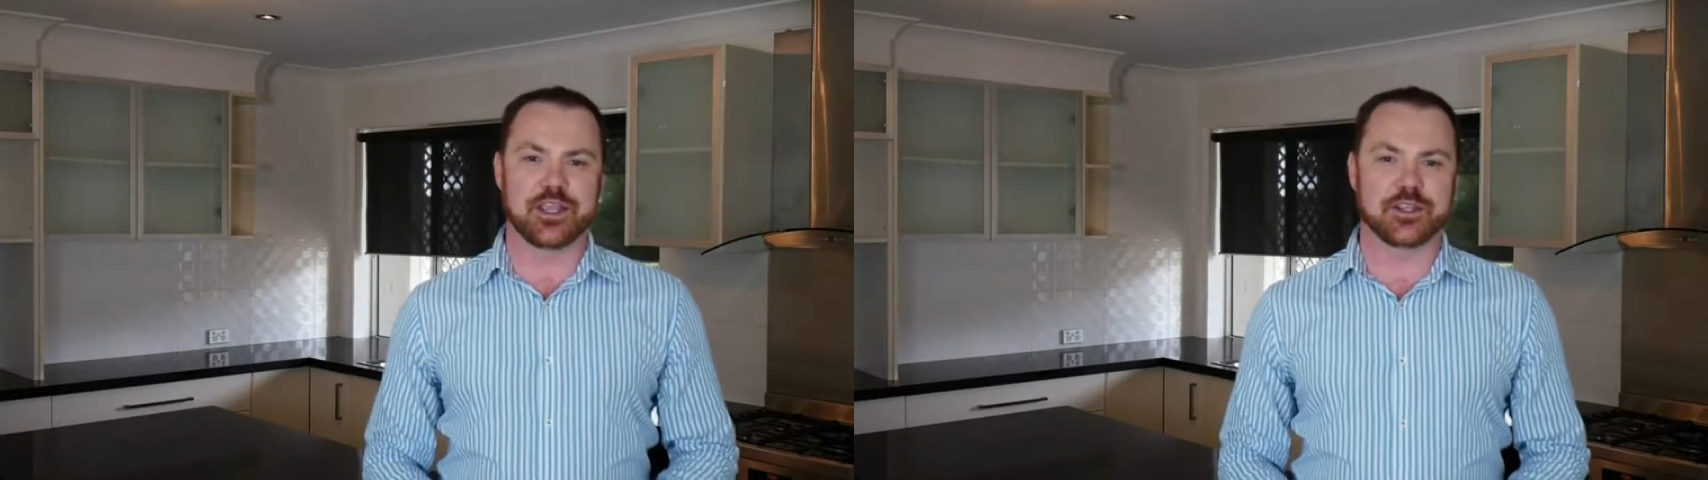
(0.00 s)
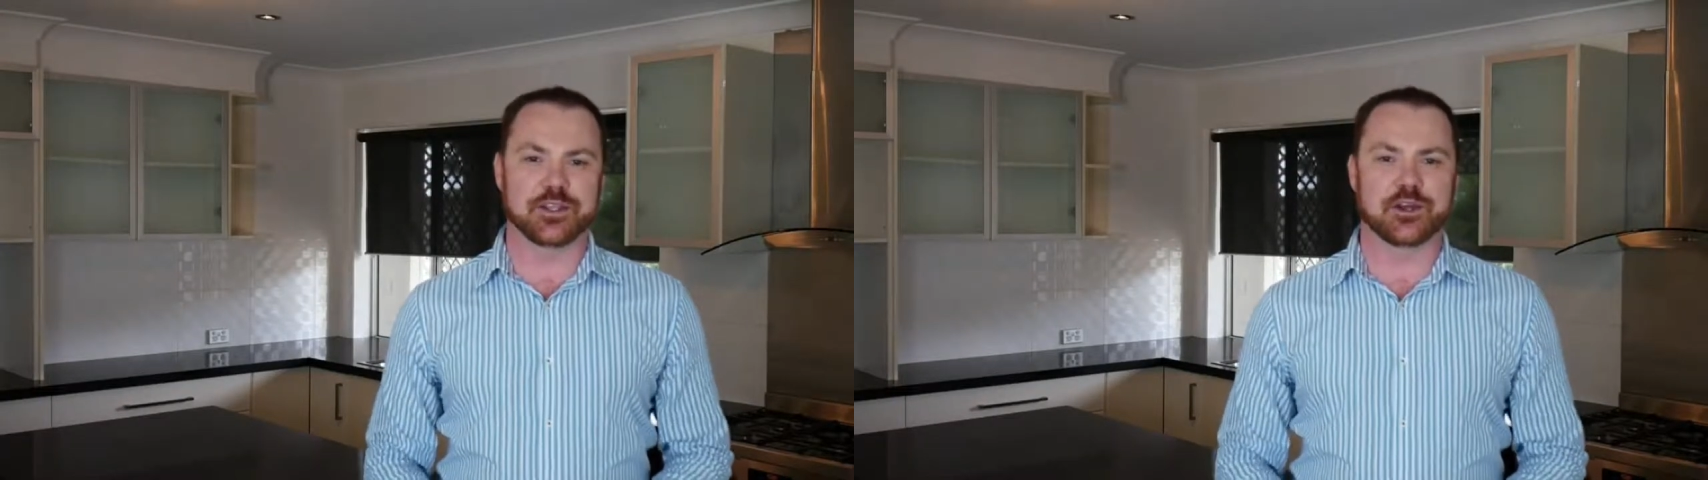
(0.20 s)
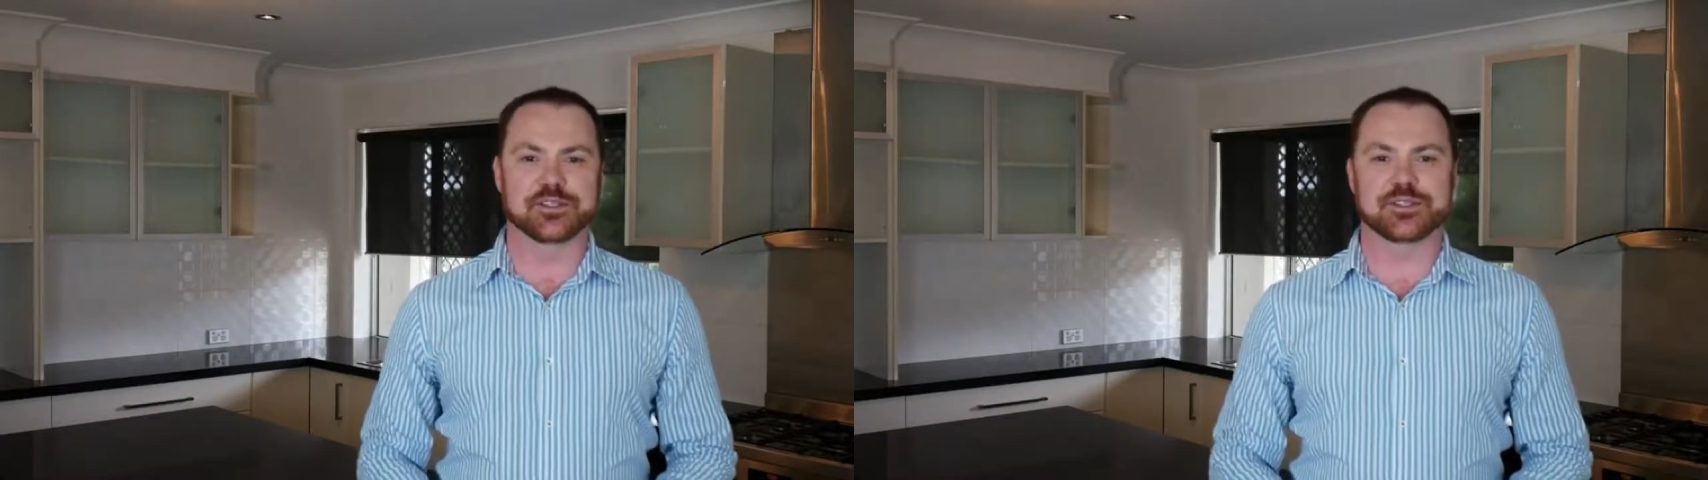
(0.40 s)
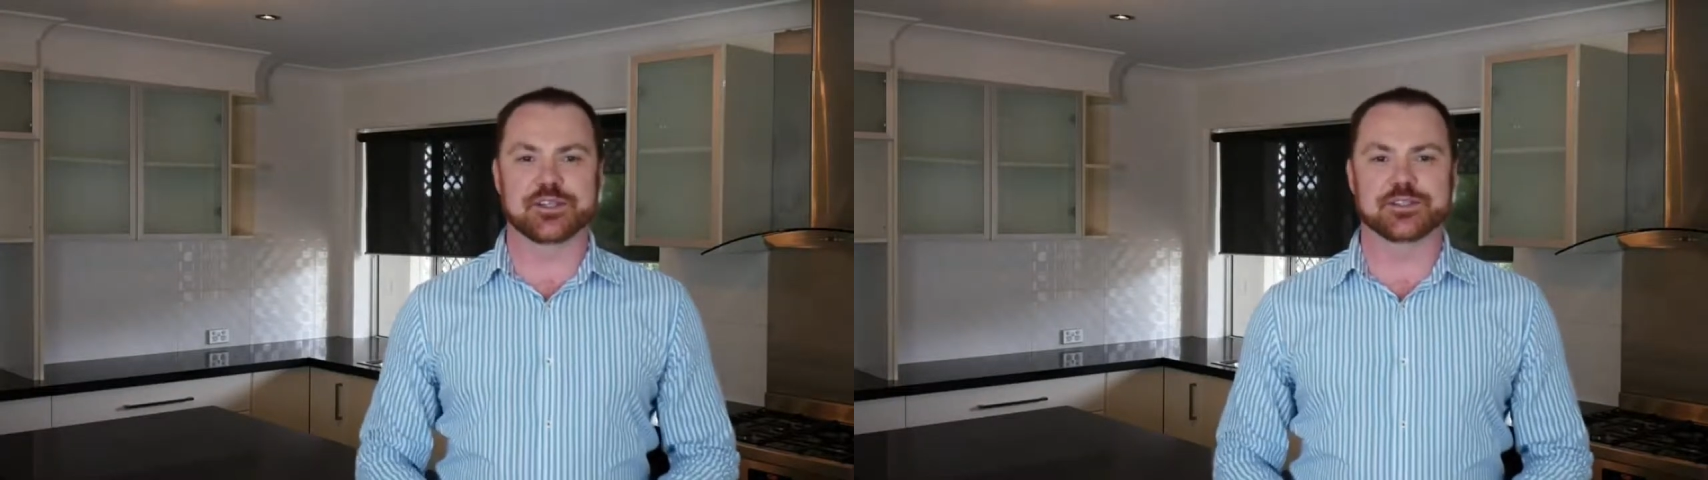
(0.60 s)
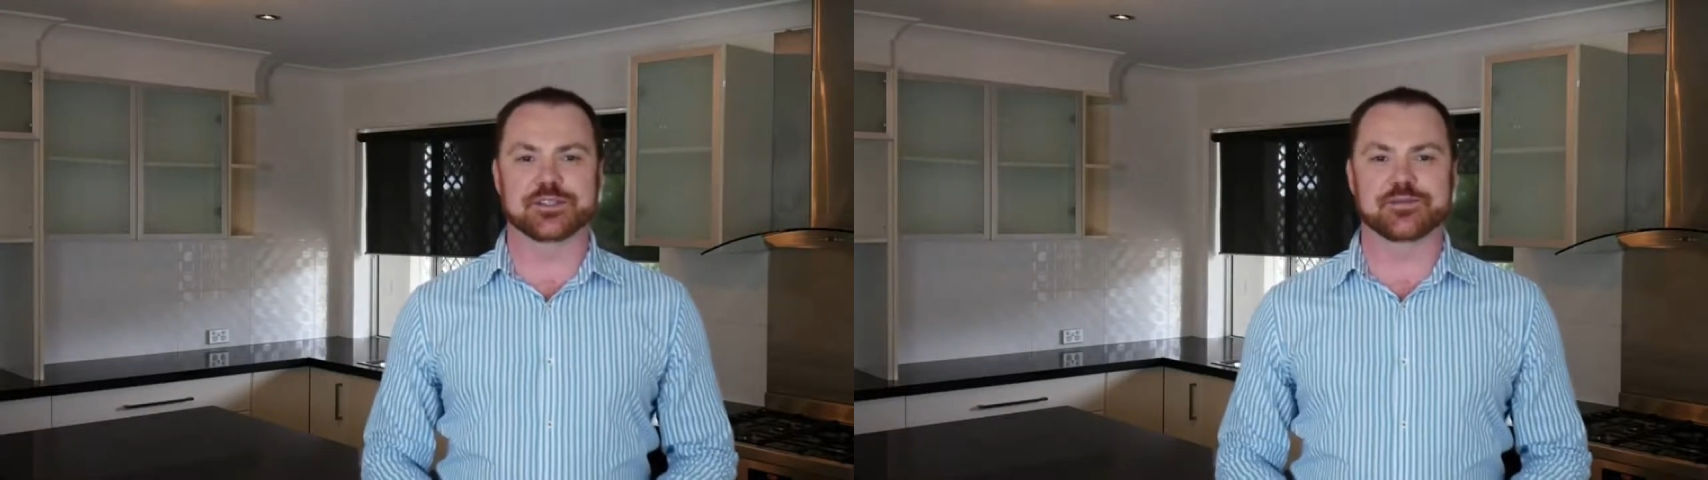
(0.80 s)
ingoing
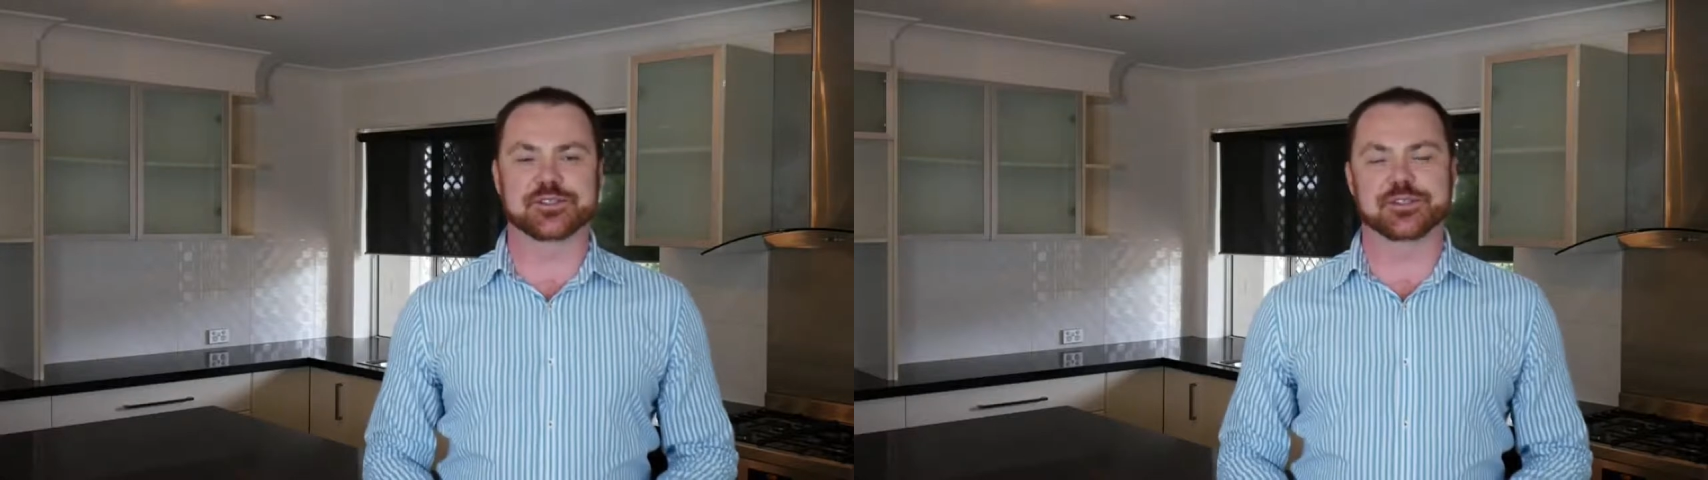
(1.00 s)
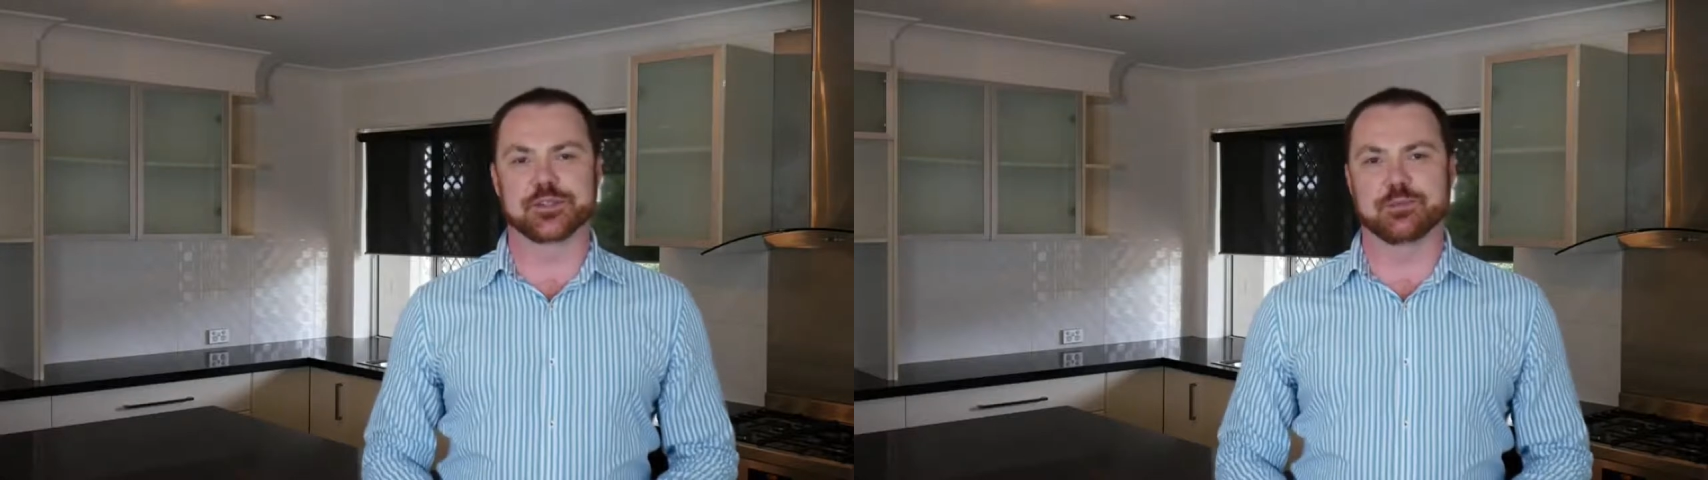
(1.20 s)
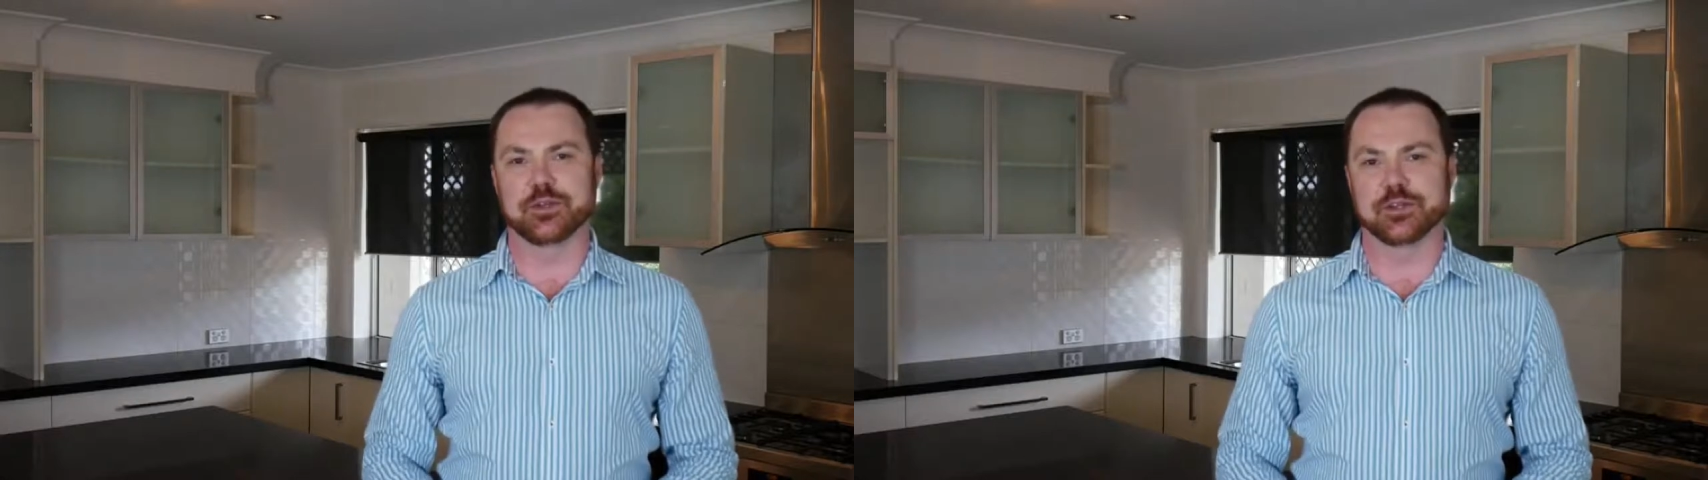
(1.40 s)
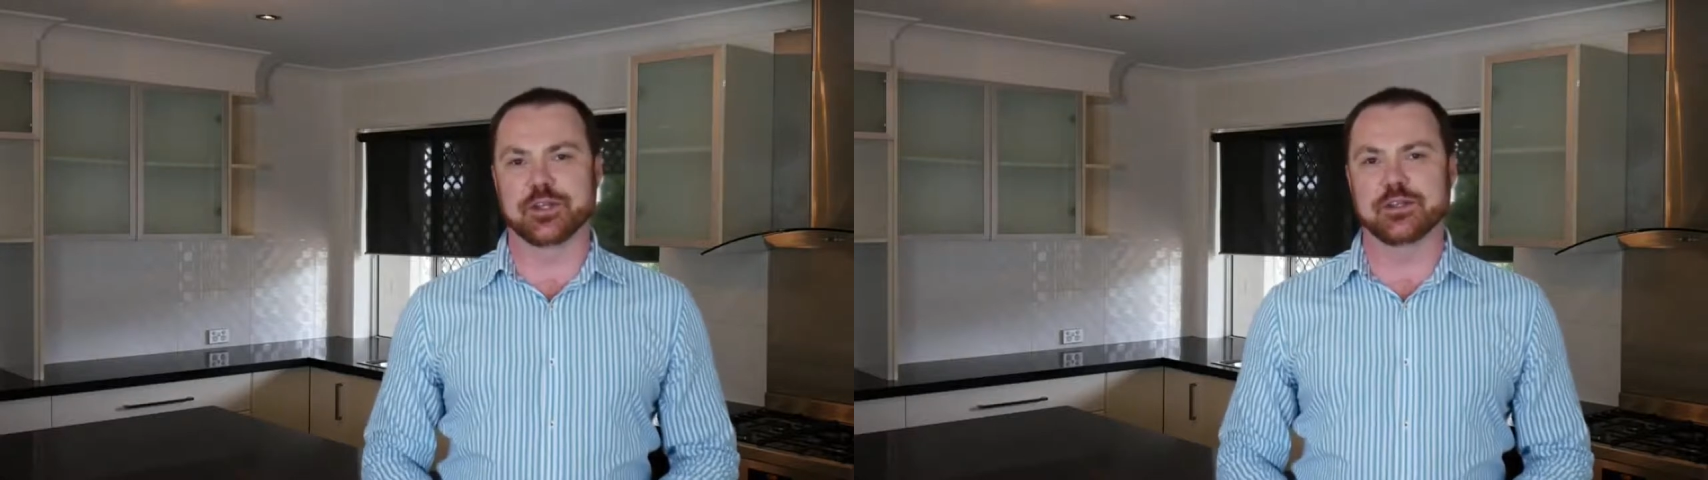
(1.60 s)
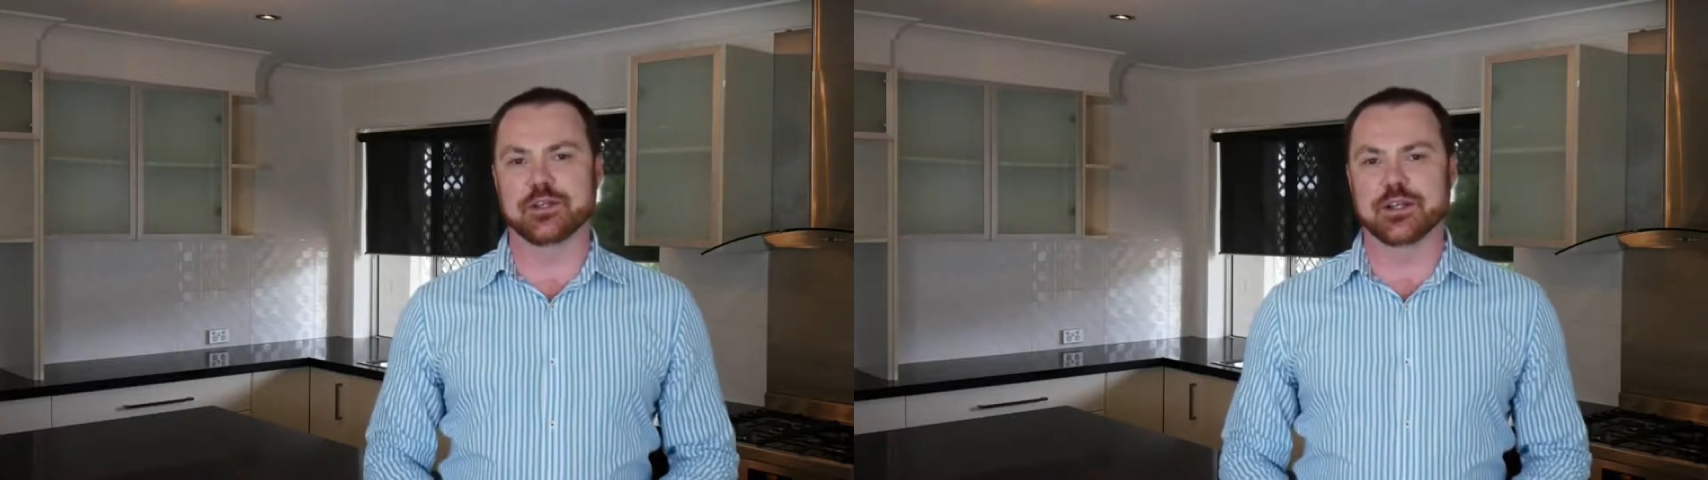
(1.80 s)
tenants for
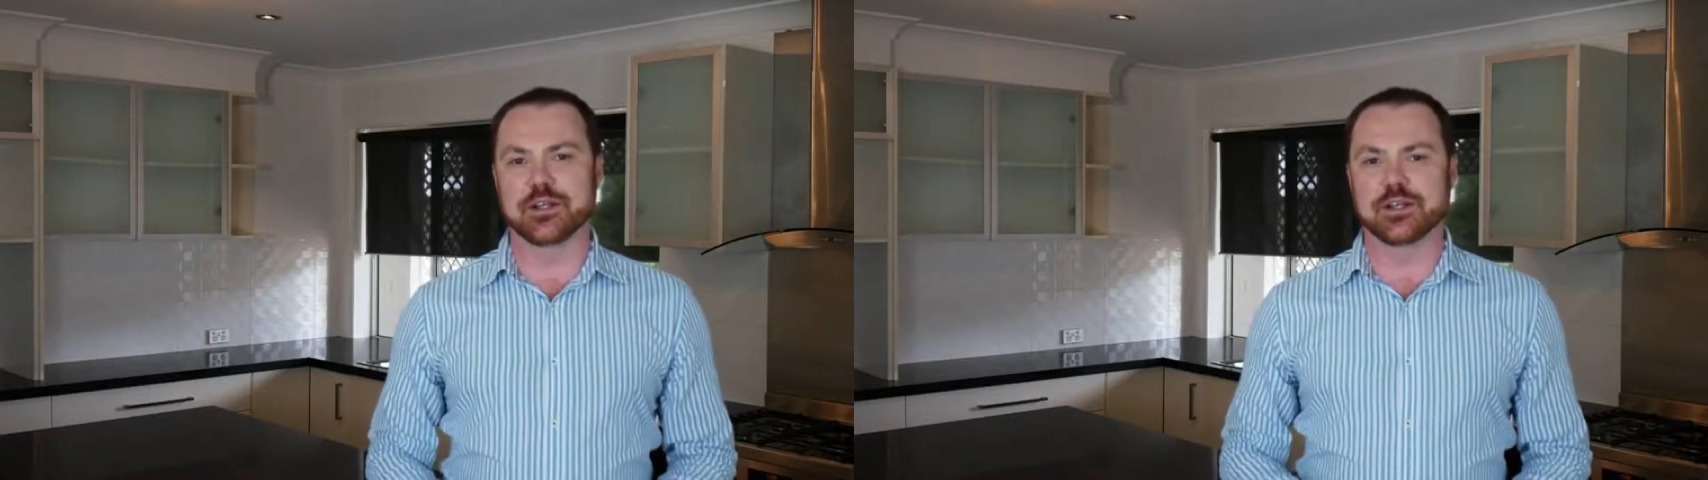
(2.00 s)
suitability,